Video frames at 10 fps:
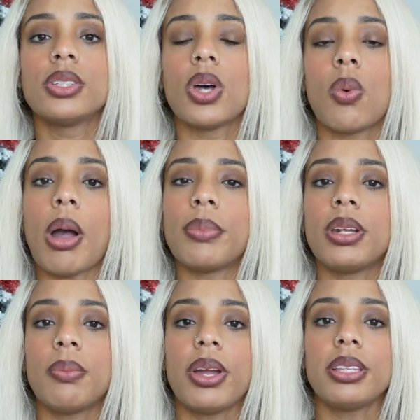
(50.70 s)
So I'm
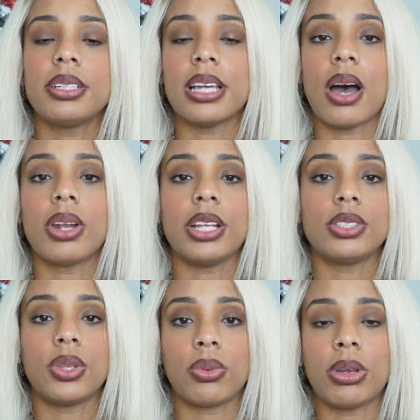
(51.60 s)
gonna break it down
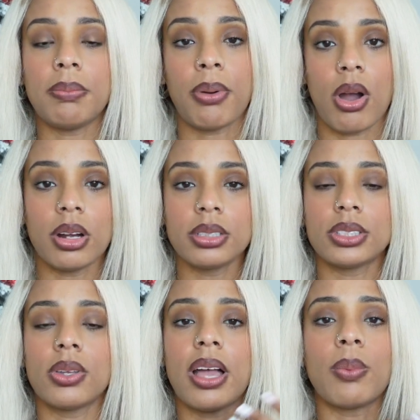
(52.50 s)
into 3 parts
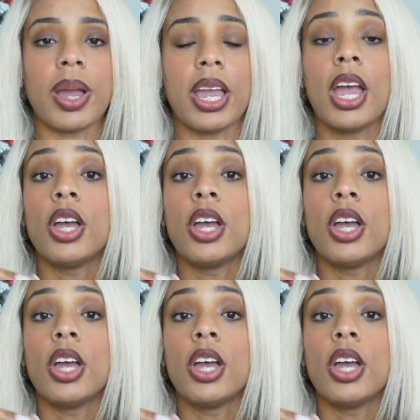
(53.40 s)
so that way